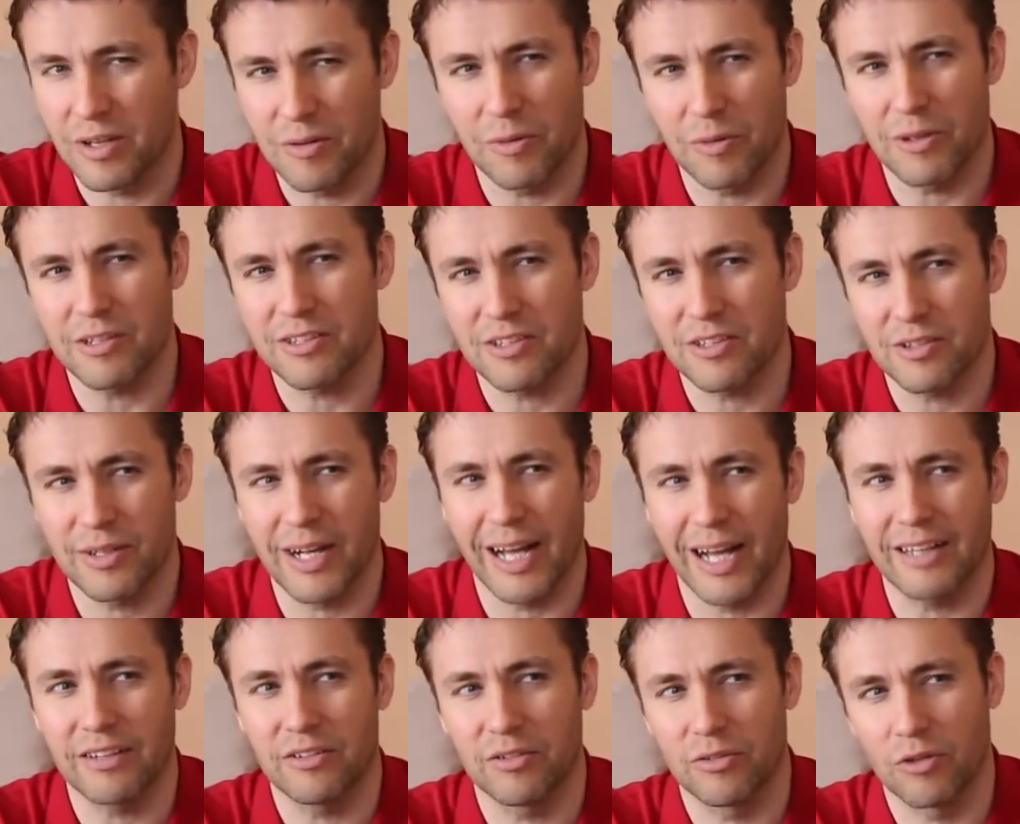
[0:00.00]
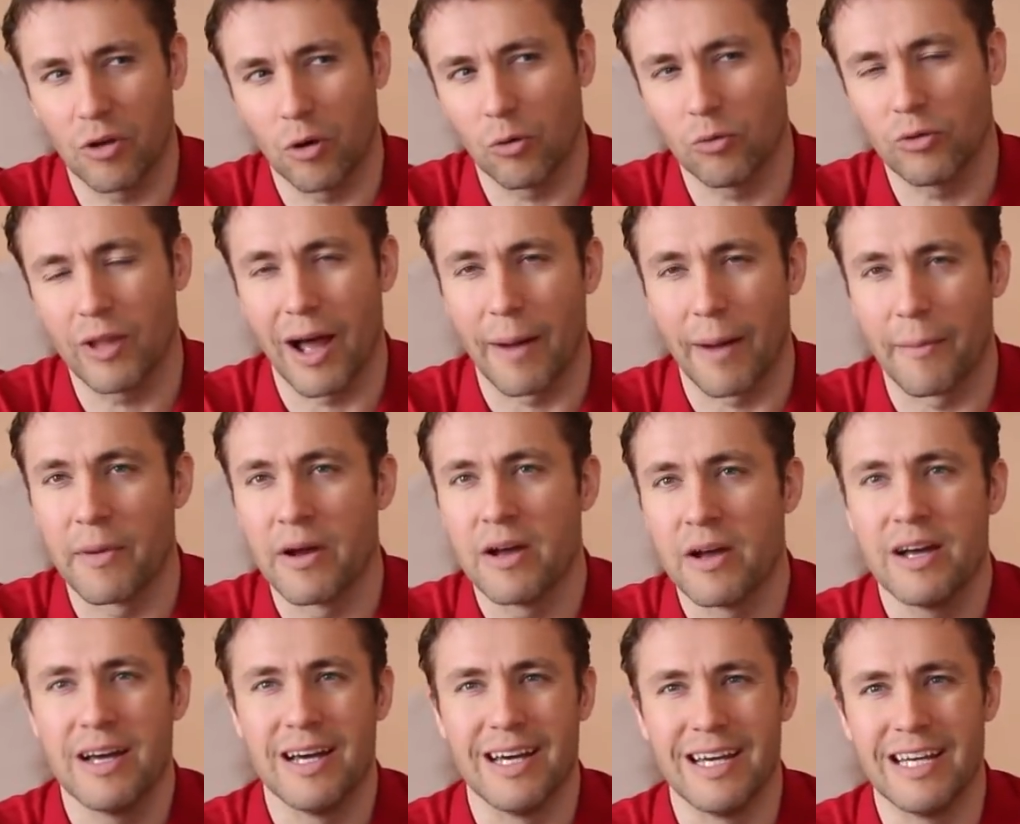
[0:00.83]
he wants to get to know them
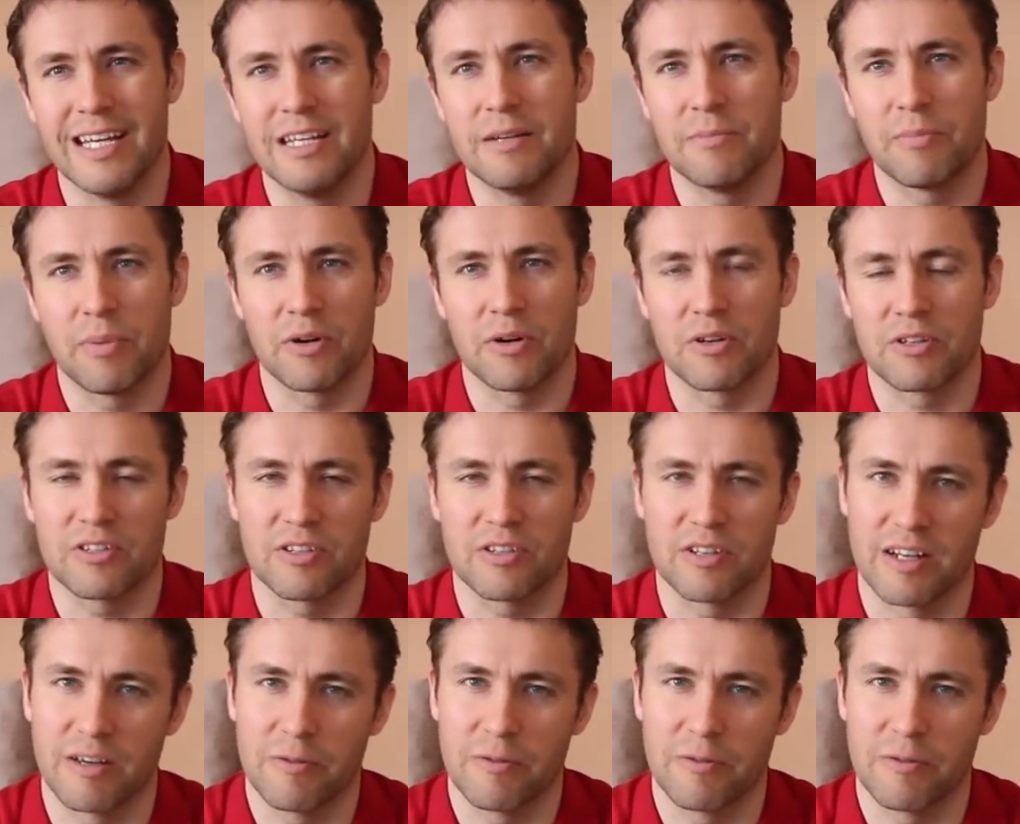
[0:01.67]
in person.